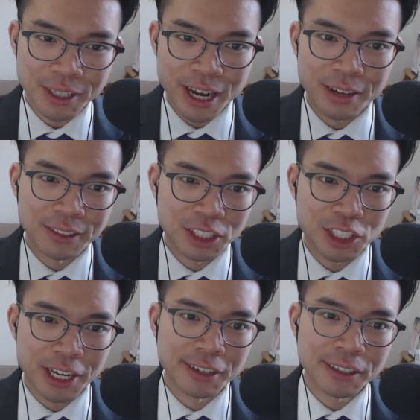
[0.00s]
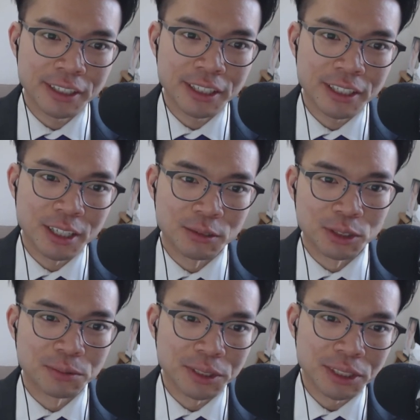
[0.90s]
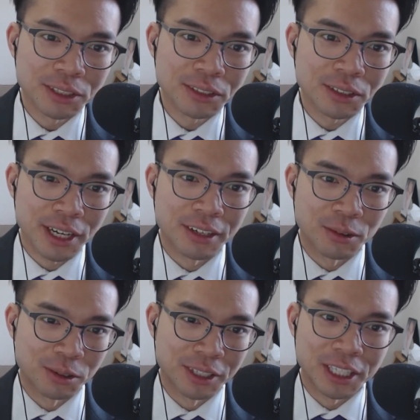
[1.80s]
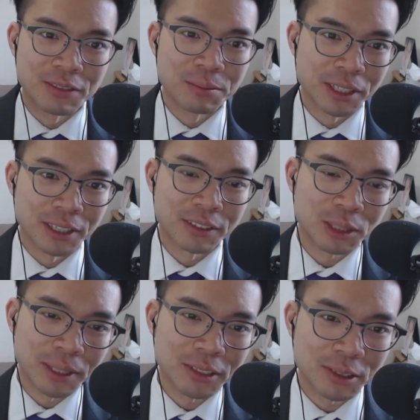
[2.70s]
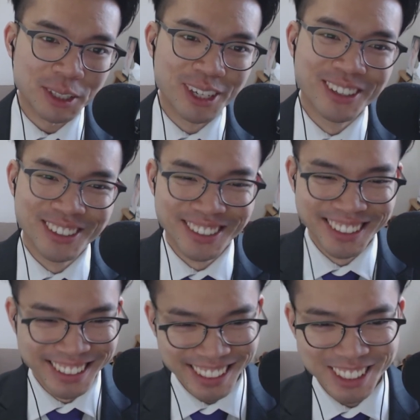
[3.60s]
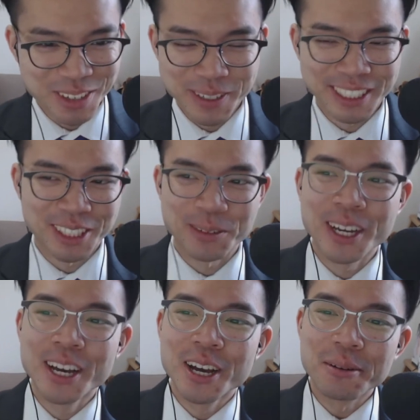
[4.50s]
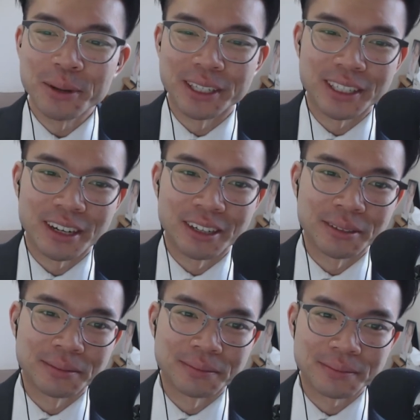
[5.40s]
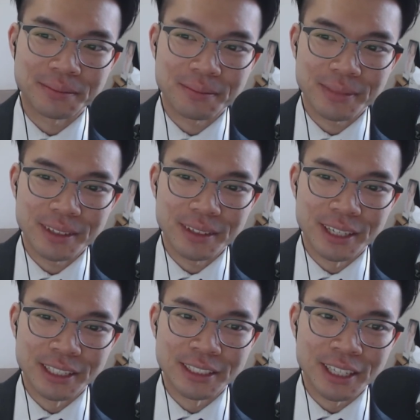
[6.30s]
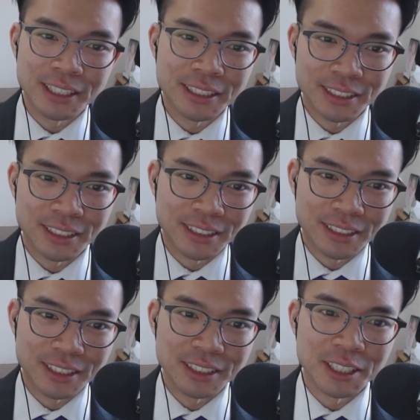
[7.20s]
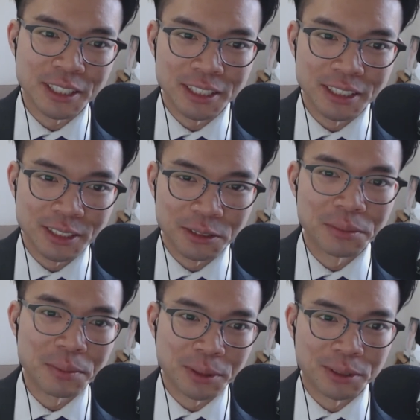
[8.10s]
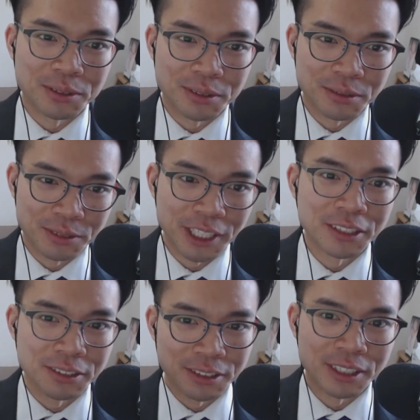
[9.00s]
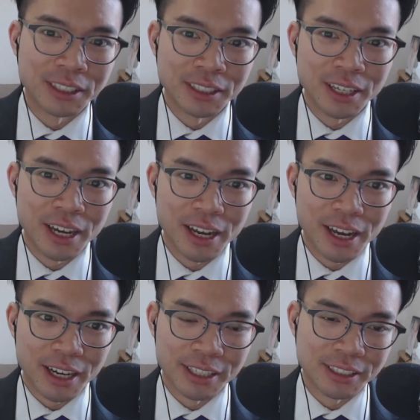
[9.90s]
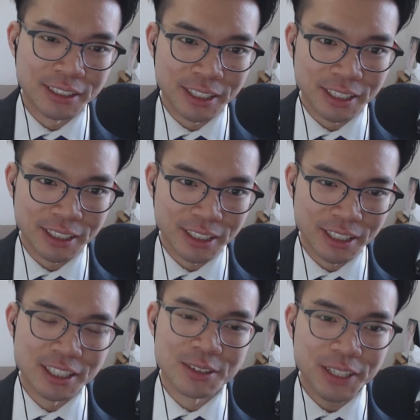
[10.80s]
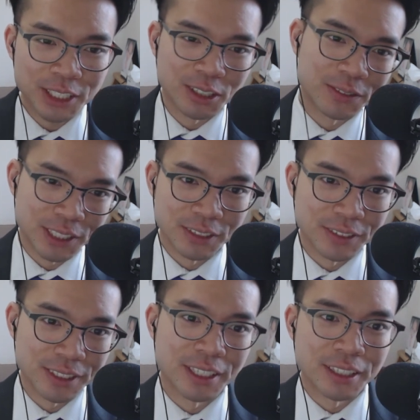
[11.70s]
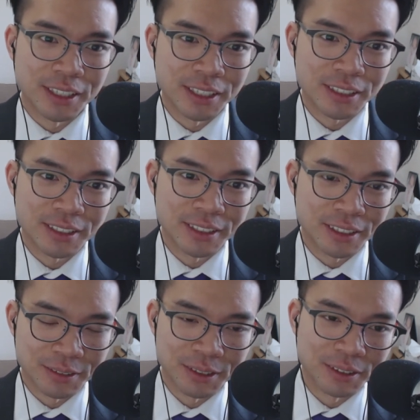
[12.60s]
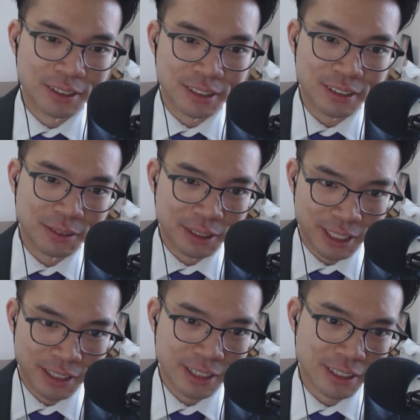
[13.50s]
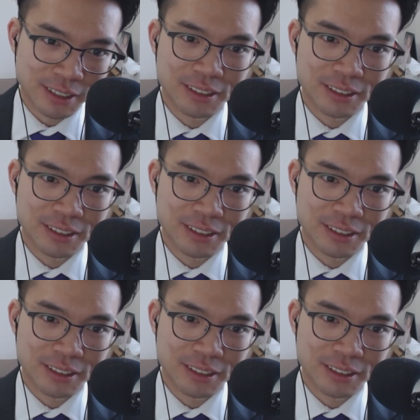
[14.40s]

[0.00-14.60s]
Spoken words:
want to have to share a room with you or like even my living space with you. That's so messed up. But it's nice to see certain people regularly, and it's like it's a very surface level thing. Like, you know, we'll say like